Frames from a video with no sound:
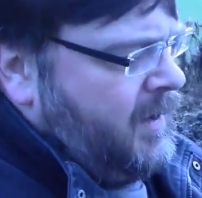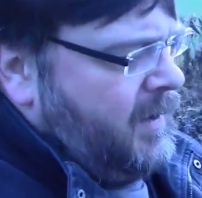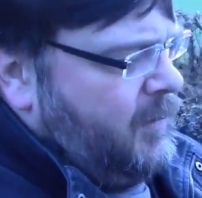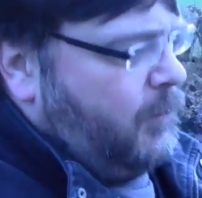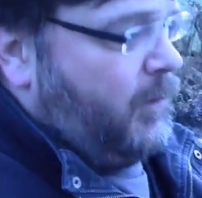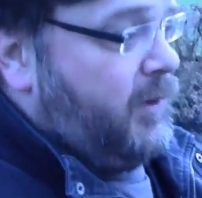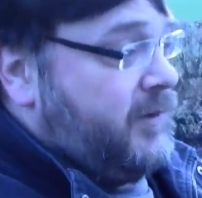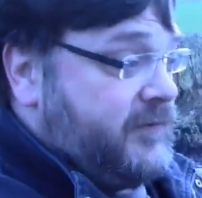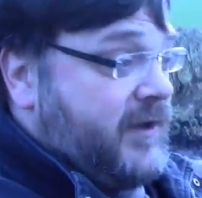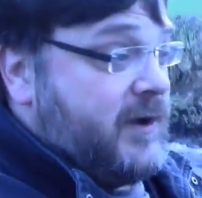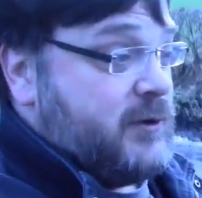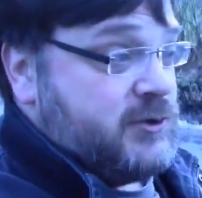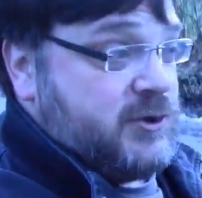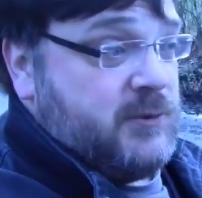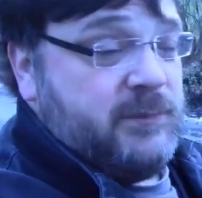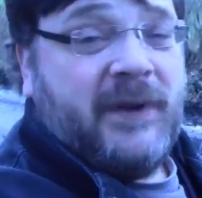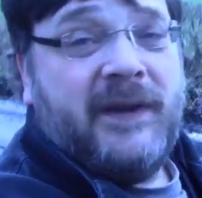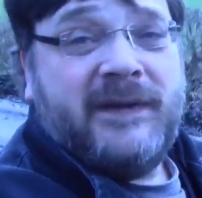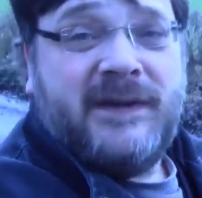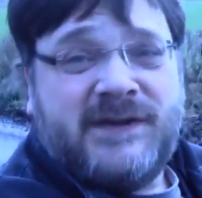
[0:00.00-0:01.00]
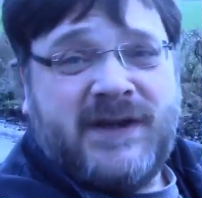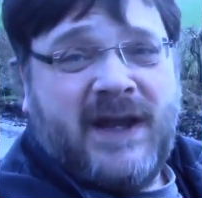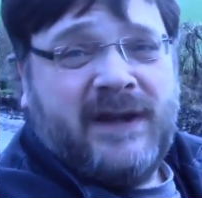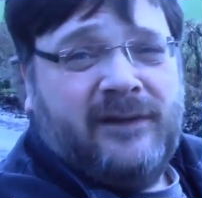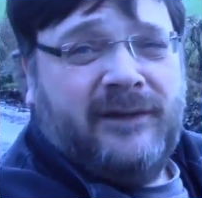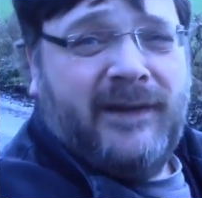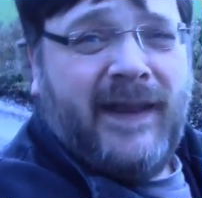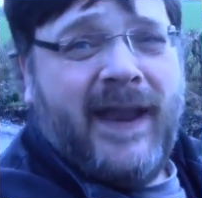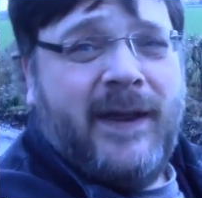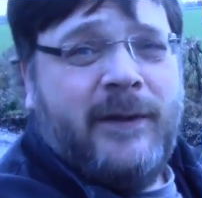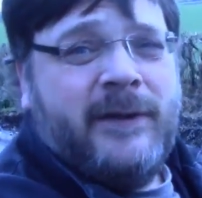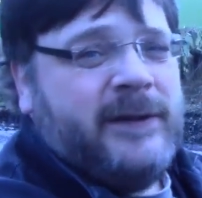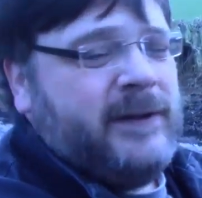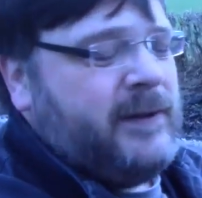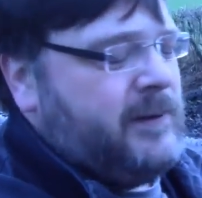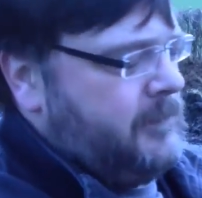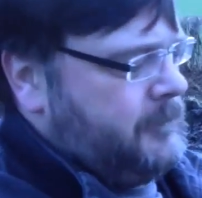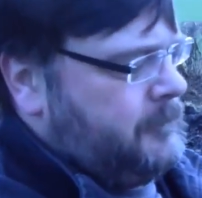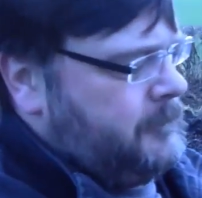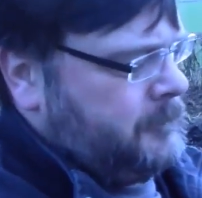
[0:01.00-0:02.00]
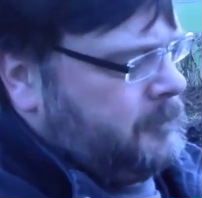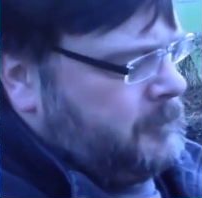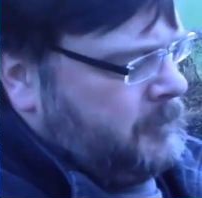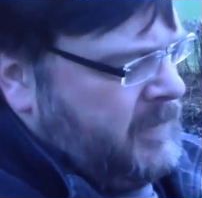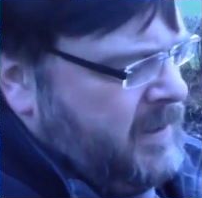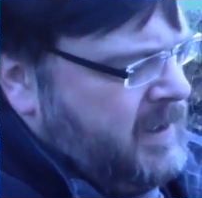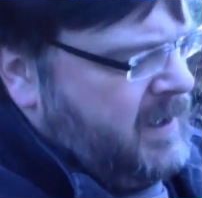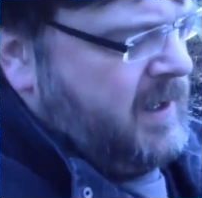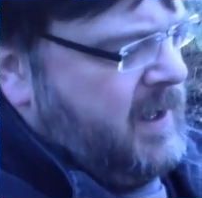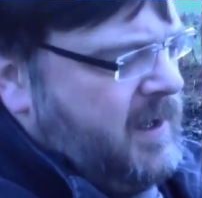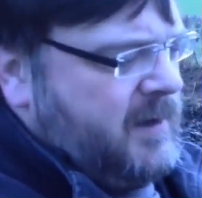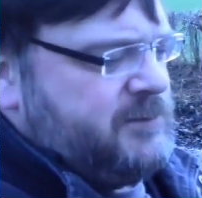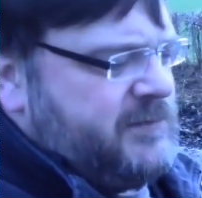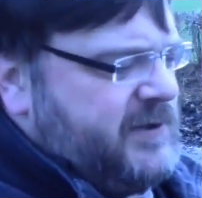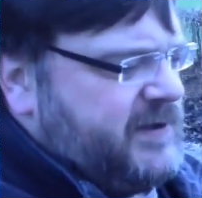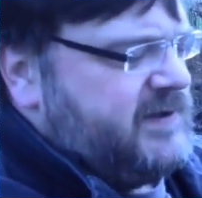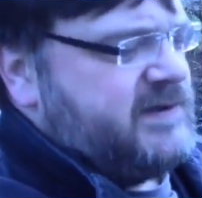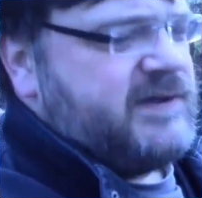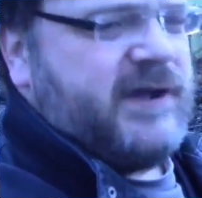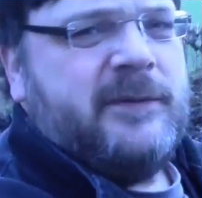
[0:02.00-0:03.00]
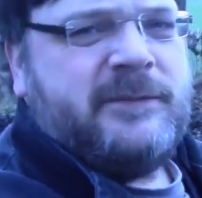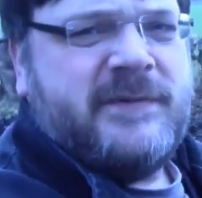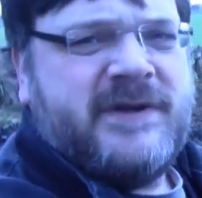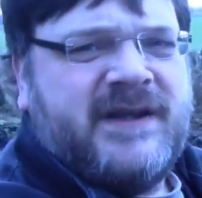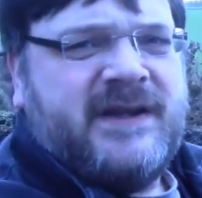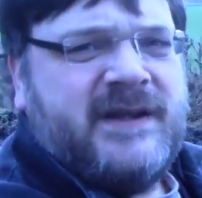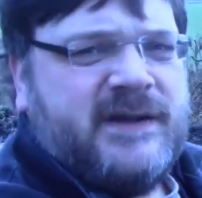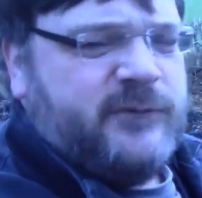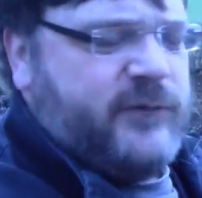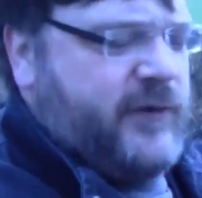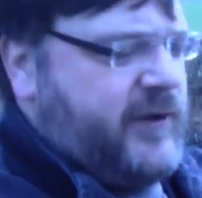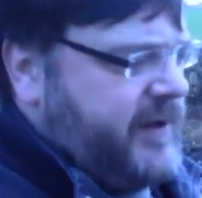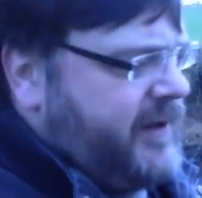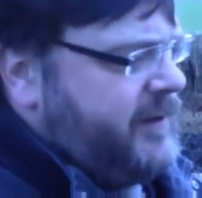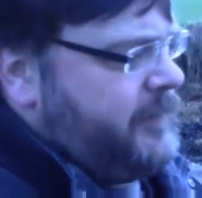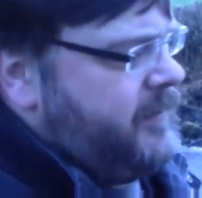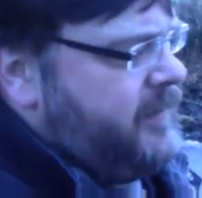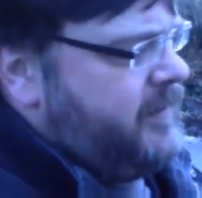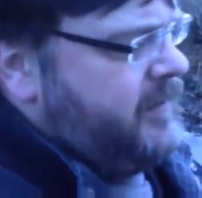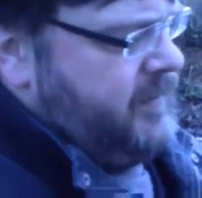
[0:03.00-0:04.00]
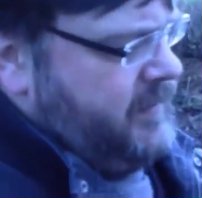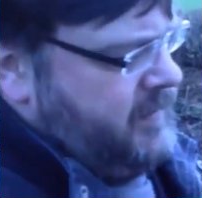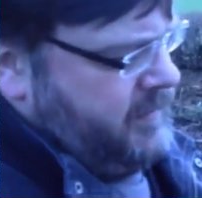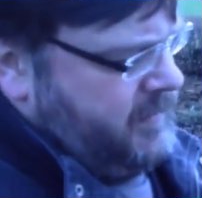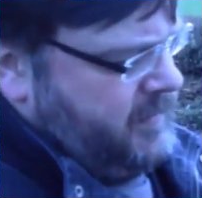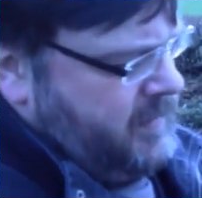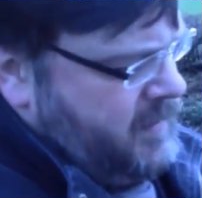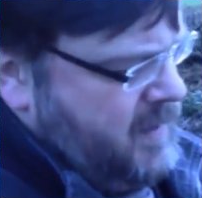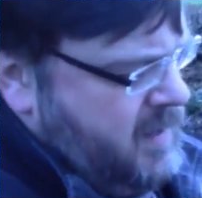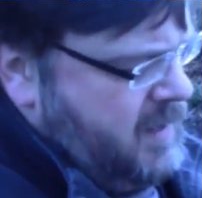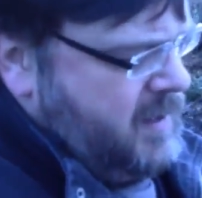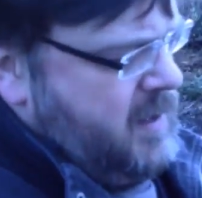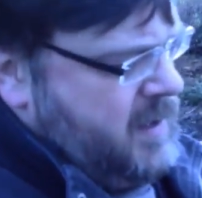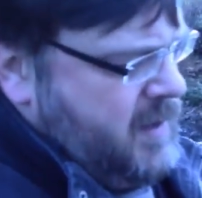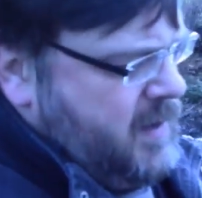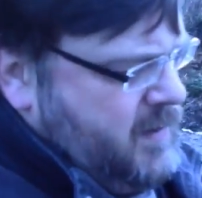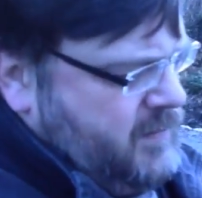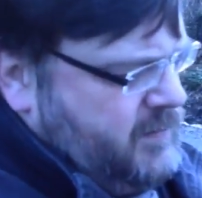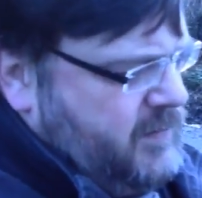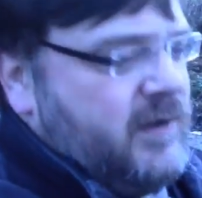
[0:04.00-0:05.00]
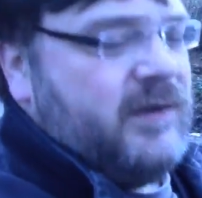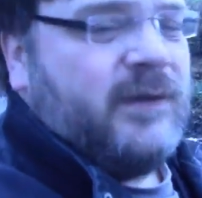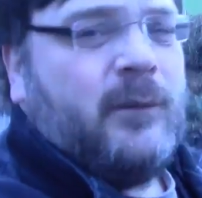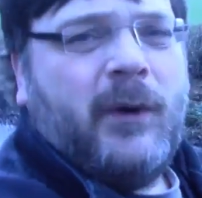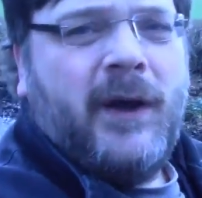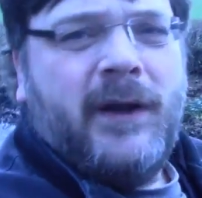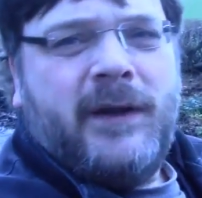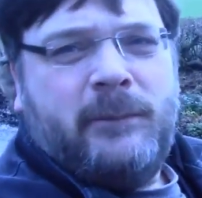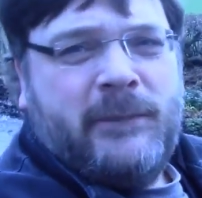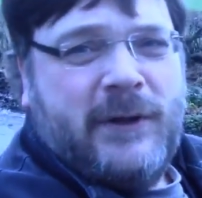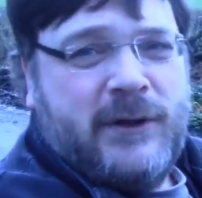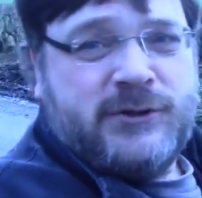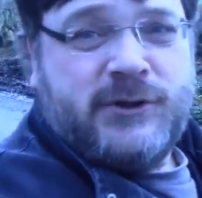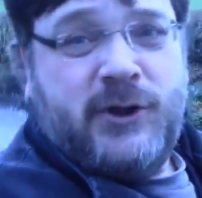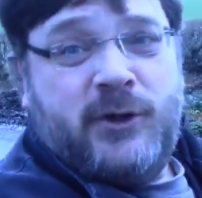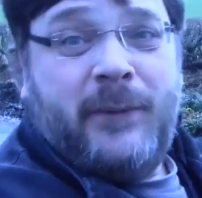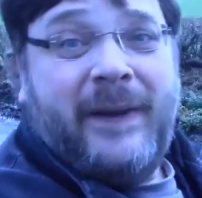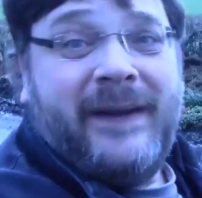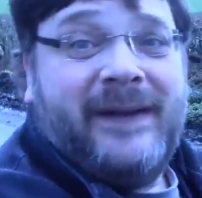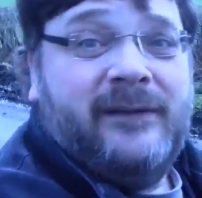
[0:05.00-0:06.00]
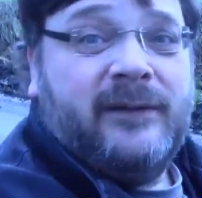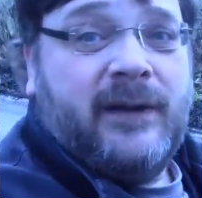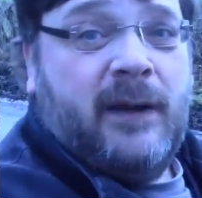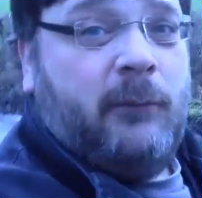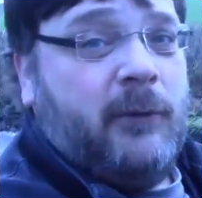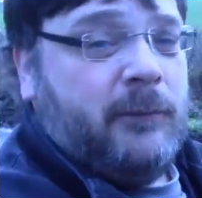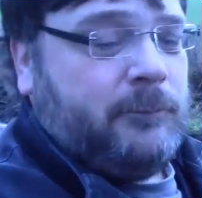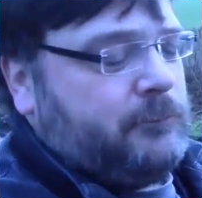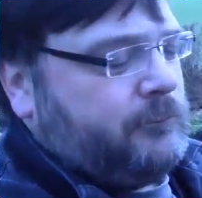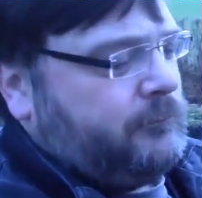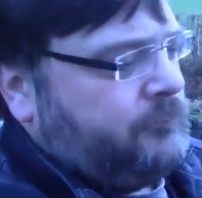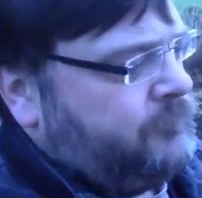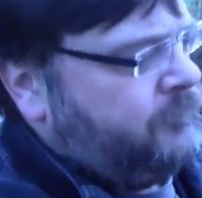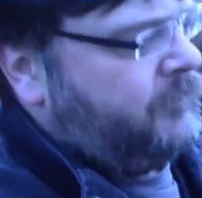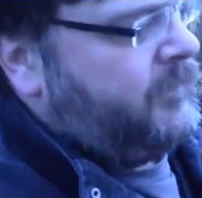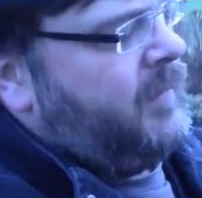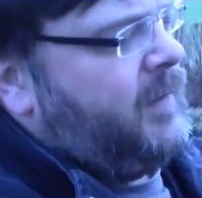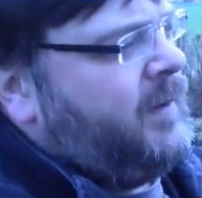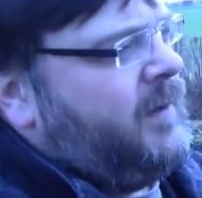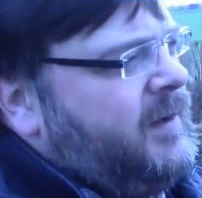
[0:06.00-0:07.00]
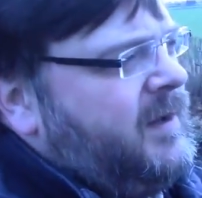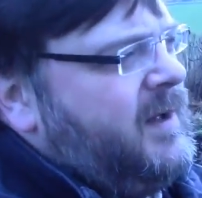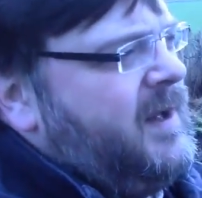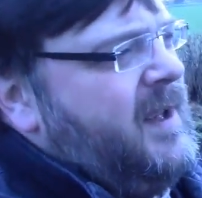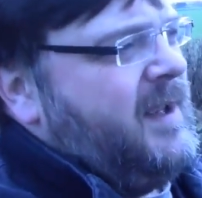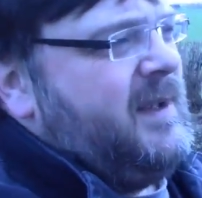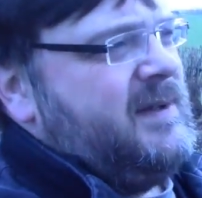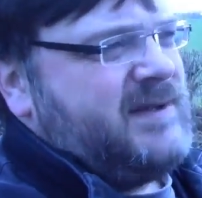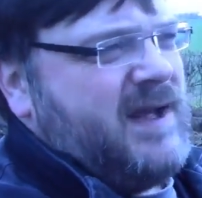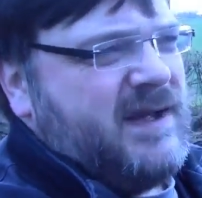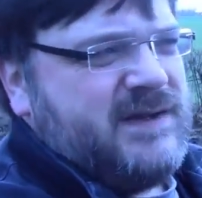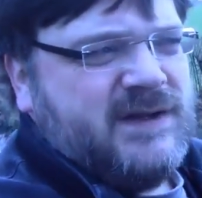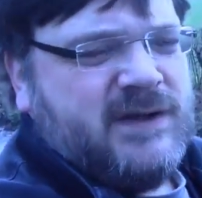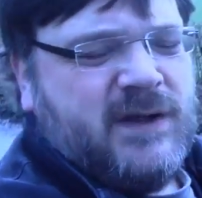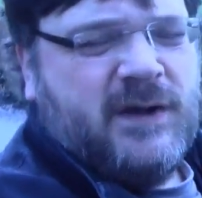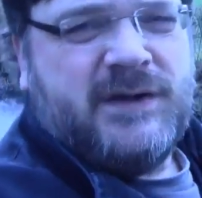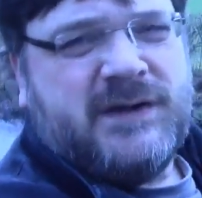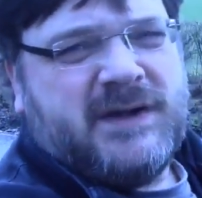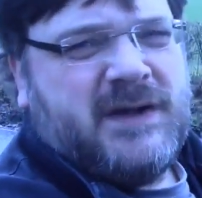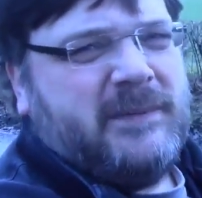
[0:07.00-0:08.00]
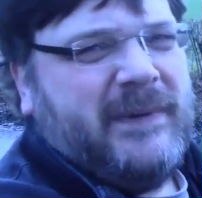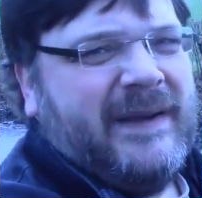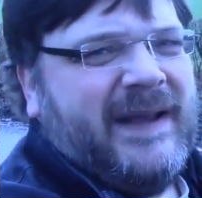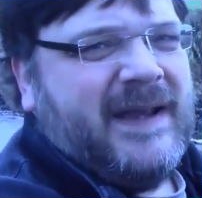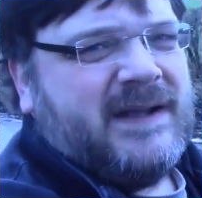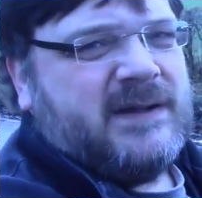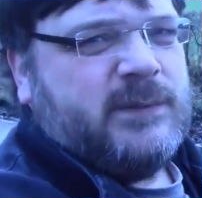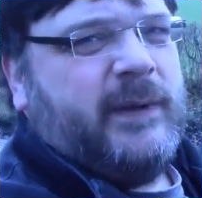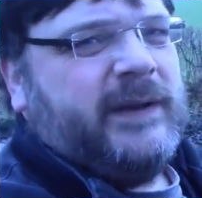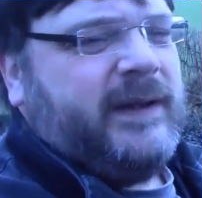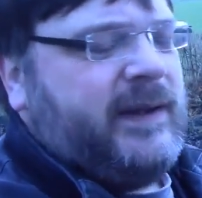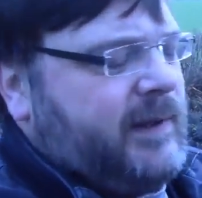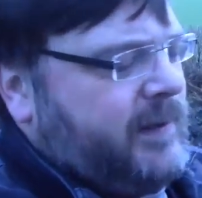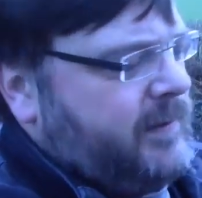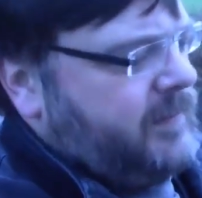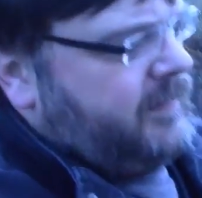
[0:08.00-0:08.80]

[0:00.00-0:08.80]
One of those should be on the channel now by the time you see this video. The other one, I'm not sure when it'll go up. Chances are it's going to be next week.